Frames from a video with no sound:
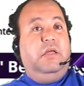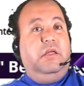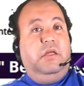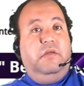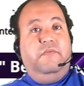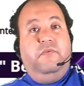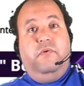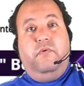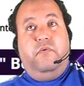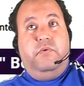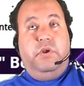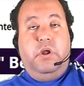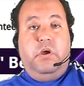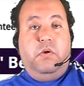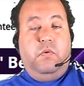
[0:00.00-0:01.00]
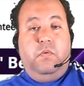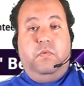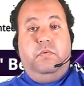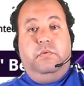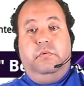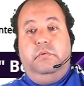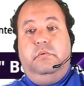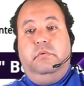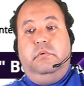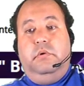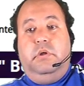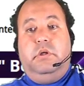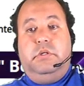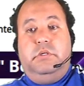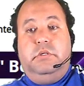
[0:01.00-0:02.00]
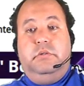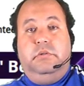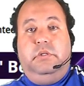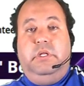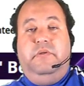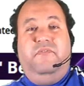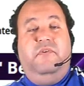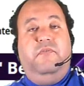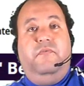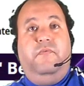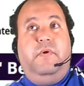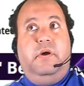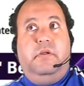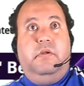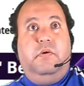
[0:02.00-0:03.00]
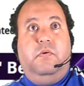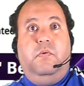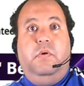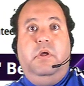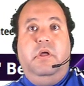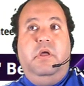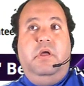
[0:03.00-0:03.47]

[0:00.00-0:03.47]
If you know, if you follow,